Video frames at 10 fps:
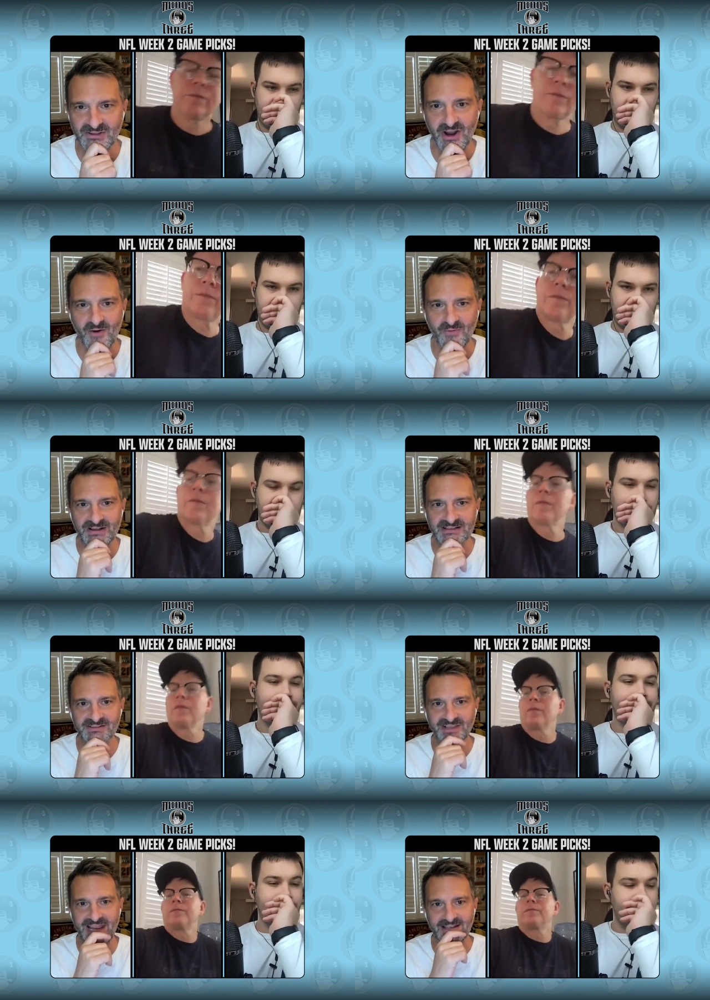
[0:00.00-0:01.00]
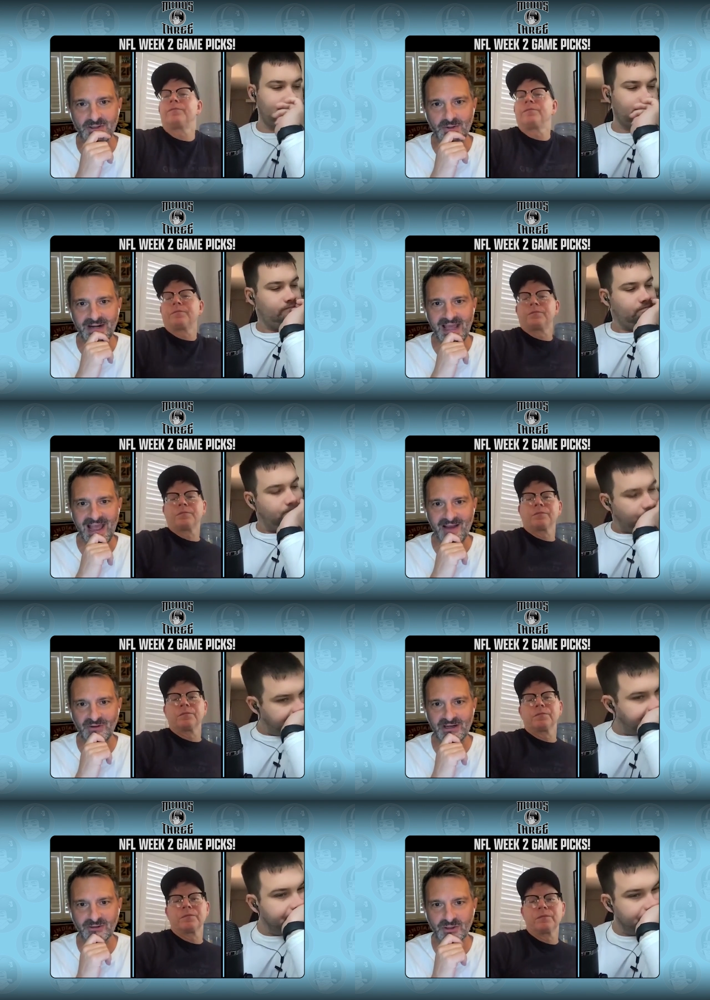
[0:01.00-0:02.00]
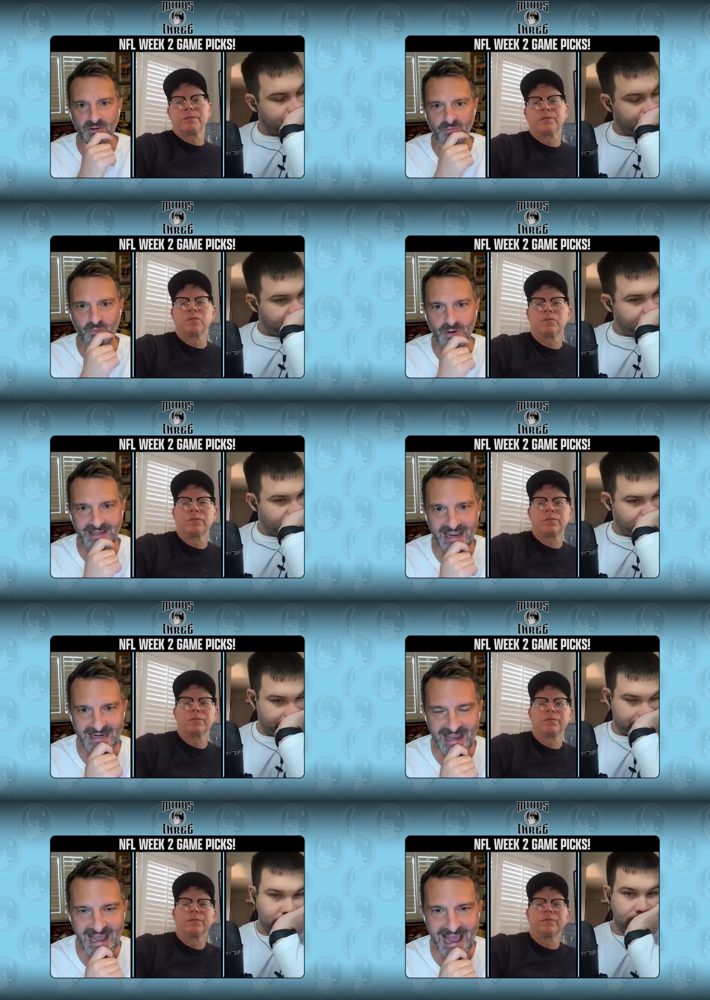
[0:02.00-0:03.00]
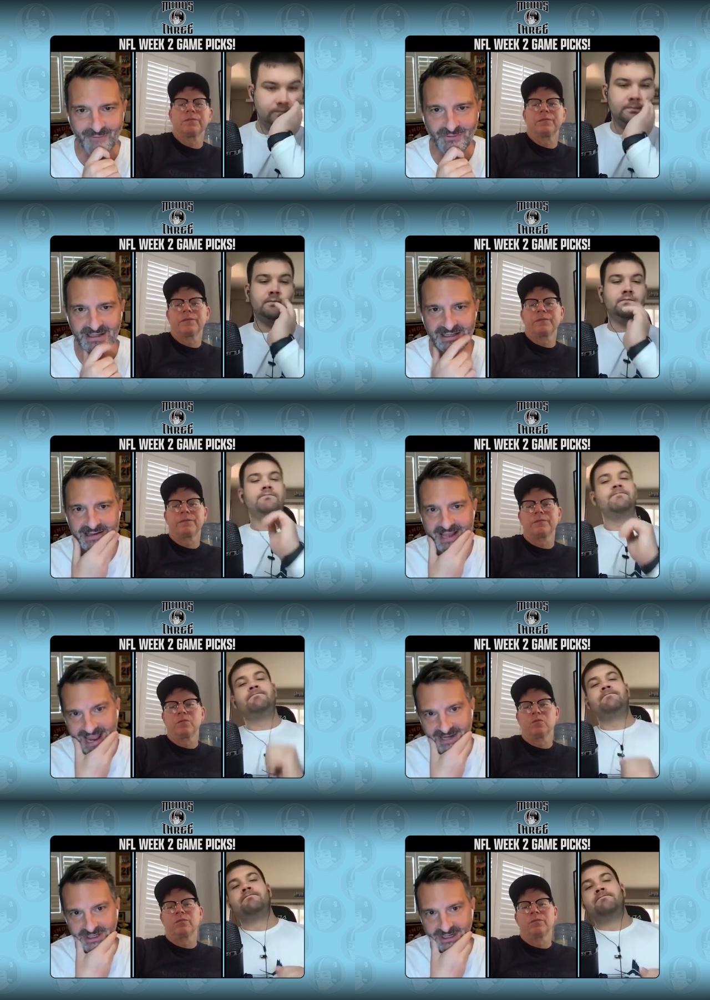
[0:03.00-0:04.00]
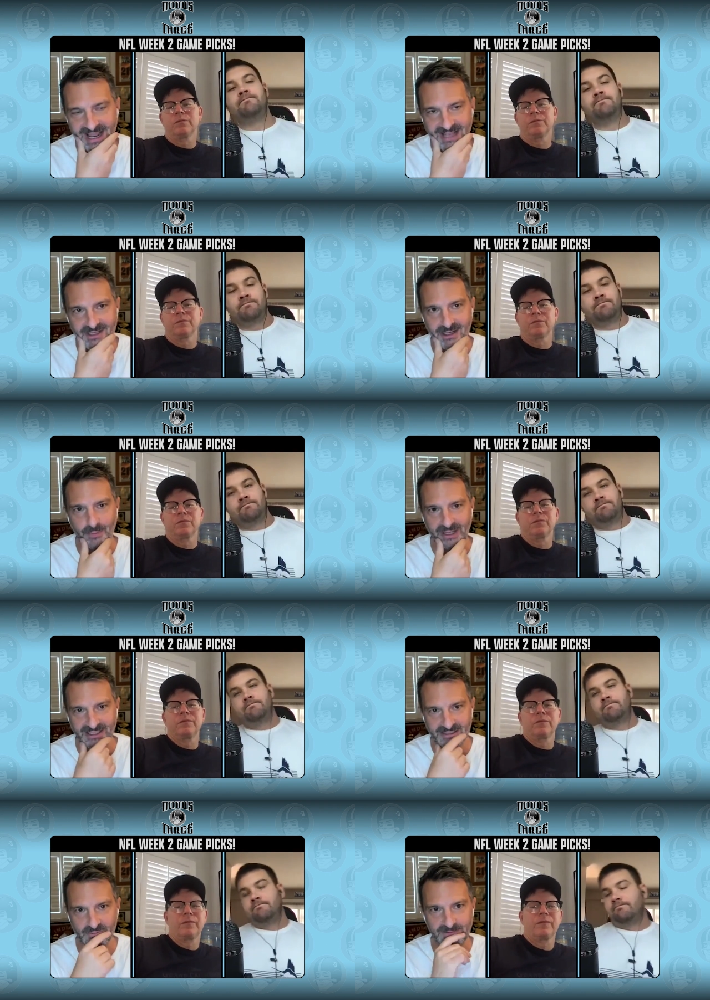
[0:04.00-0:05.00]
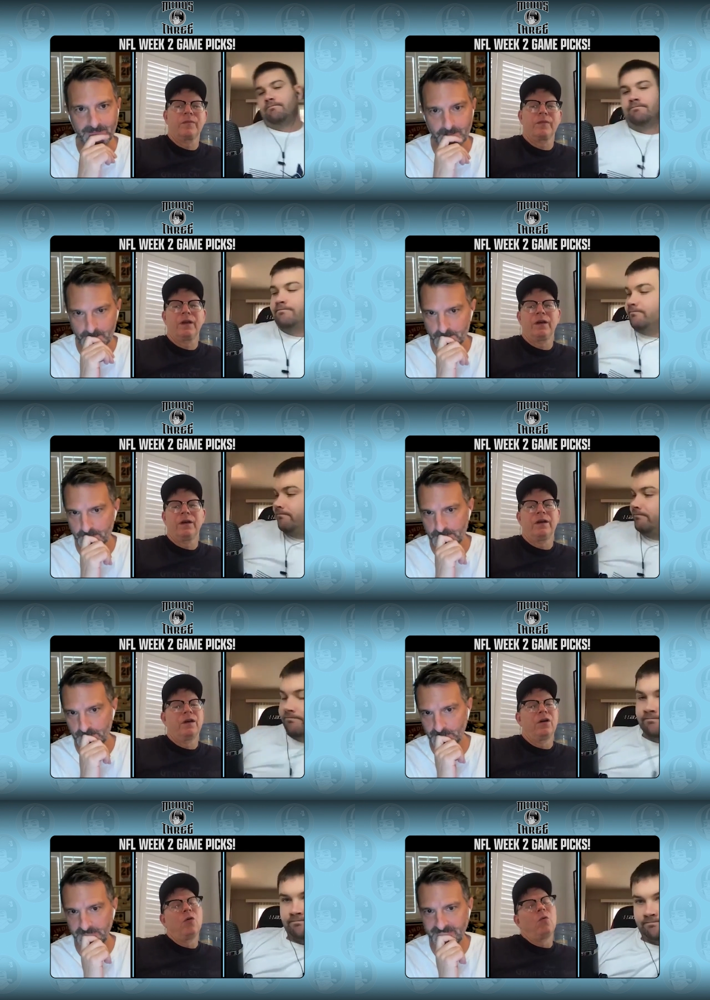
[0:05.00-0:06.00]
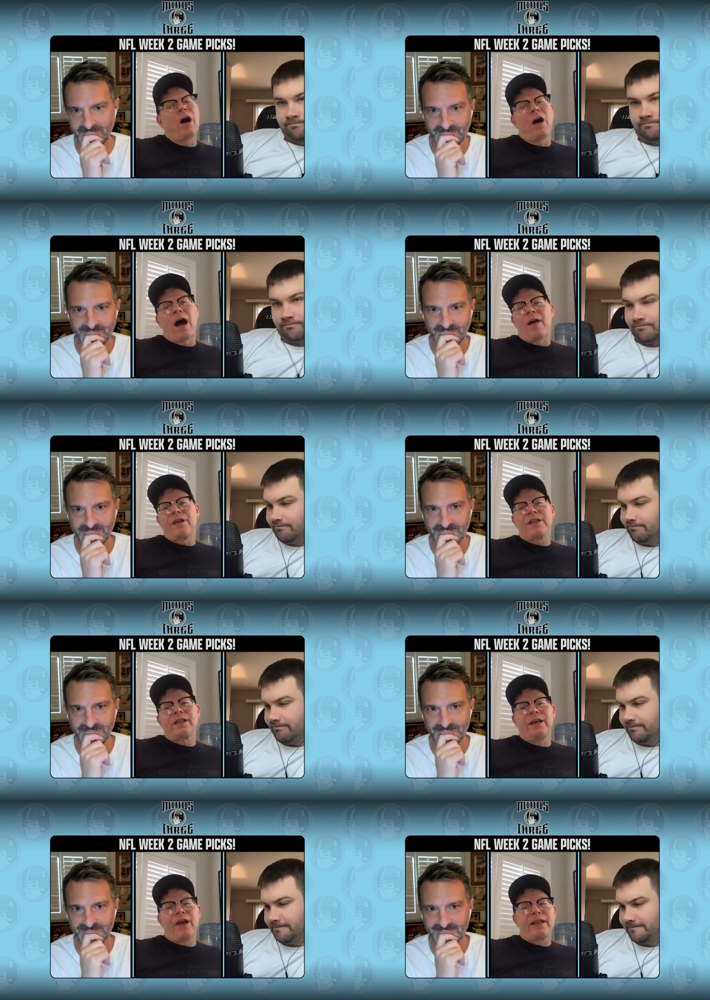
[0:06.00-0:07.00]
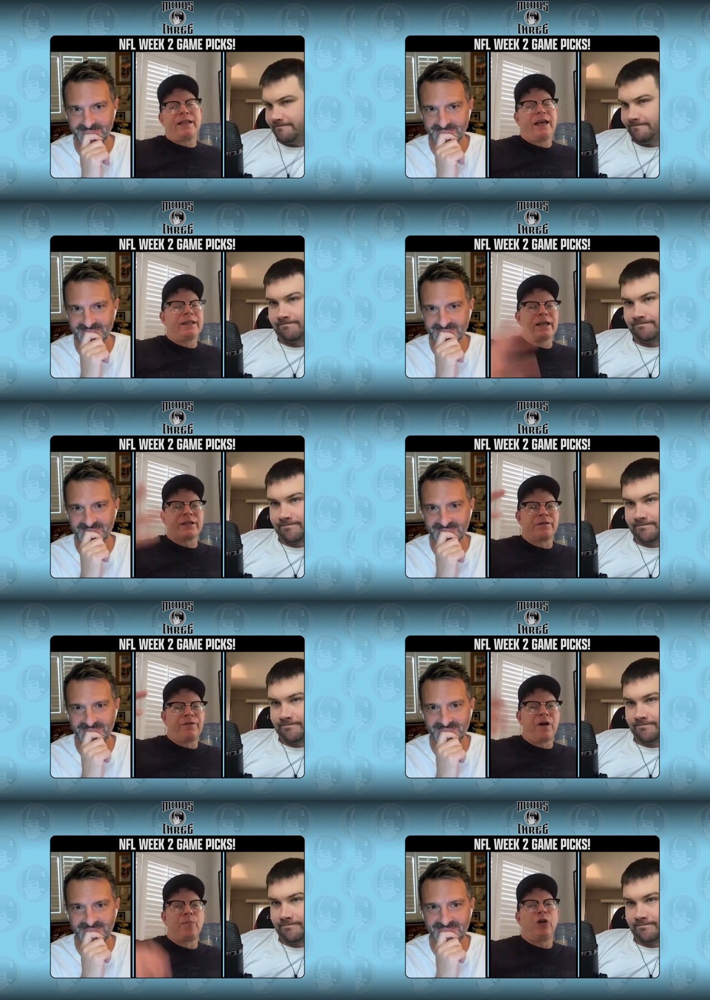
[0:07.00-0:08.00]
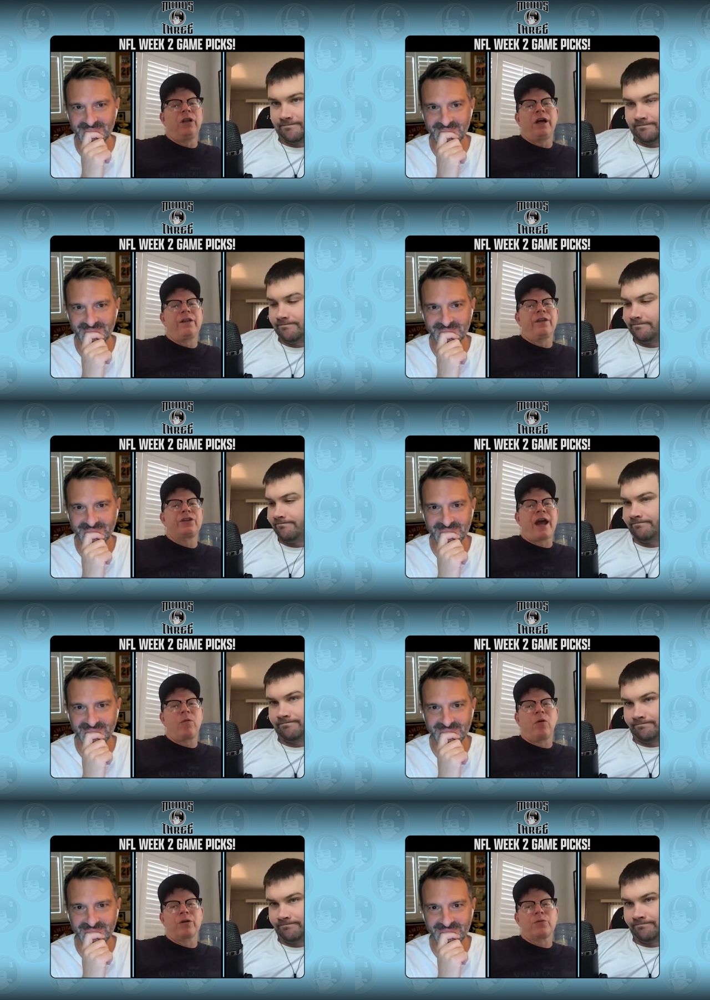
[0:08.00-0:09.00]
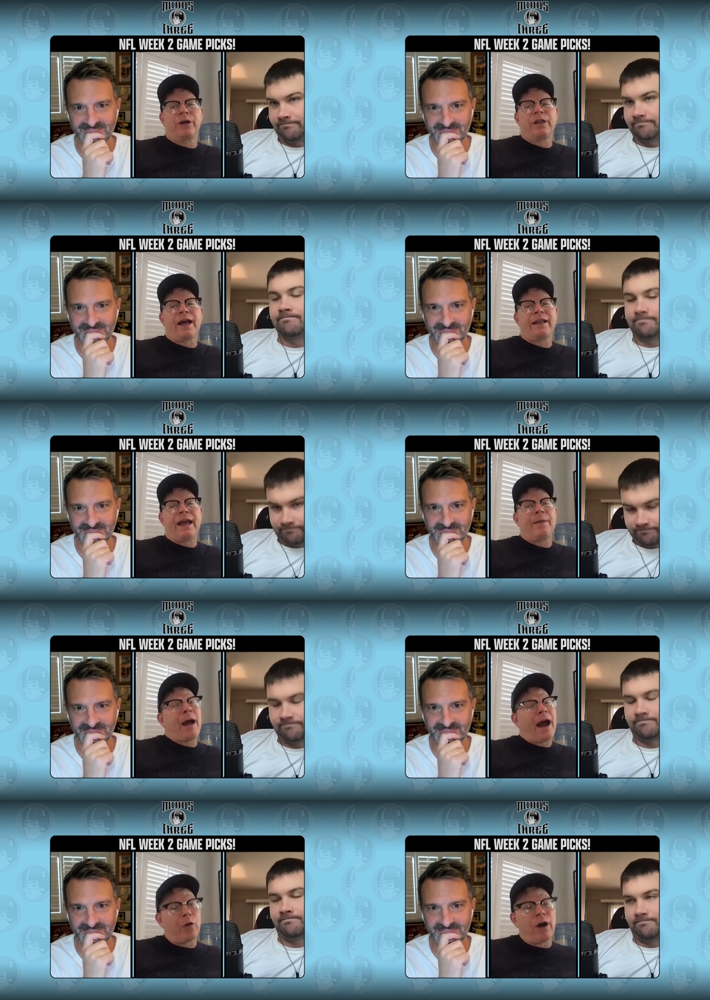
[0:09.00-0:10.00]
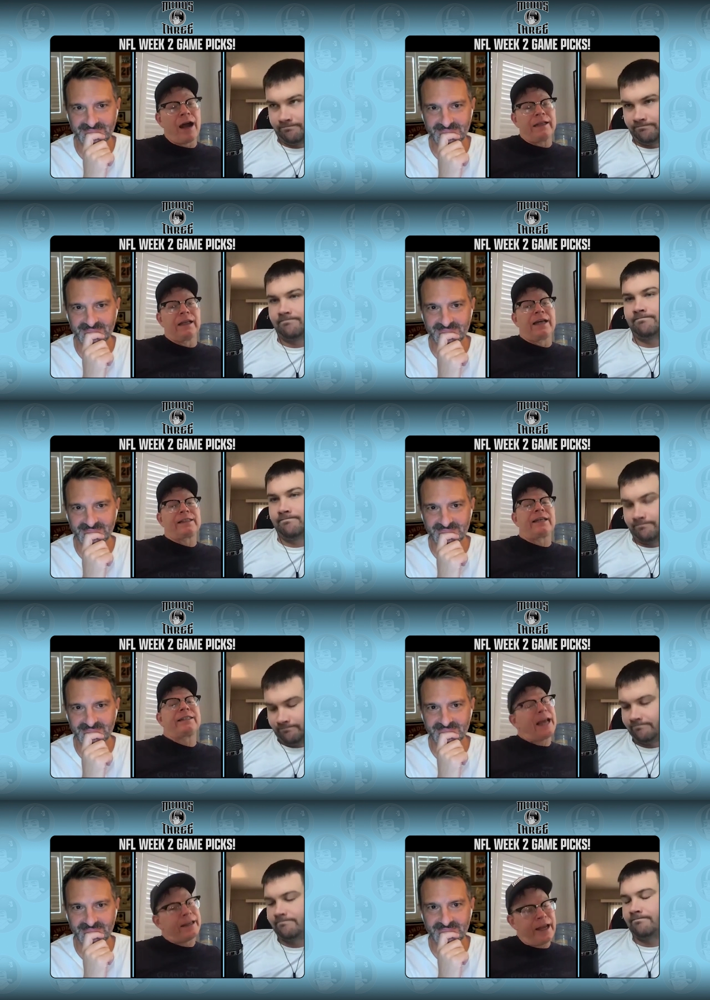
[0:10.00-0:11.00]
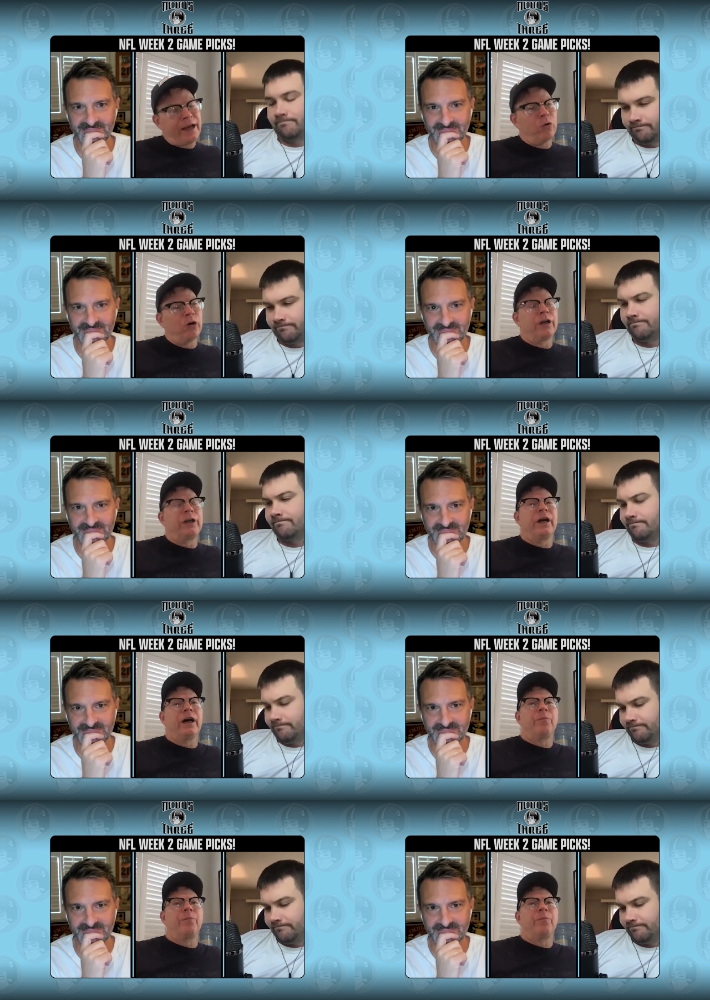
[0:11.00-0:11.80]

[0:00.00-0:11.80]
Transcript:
Speaker 1: Dolphins laying two and a half here, total 48 and a half. Hench, I'm going to ask you to pick this one.
Speaker 2: Well, obviously, if Etienne doesn't fumble, uh, the Jaguars win that game outright, as I said they would uh,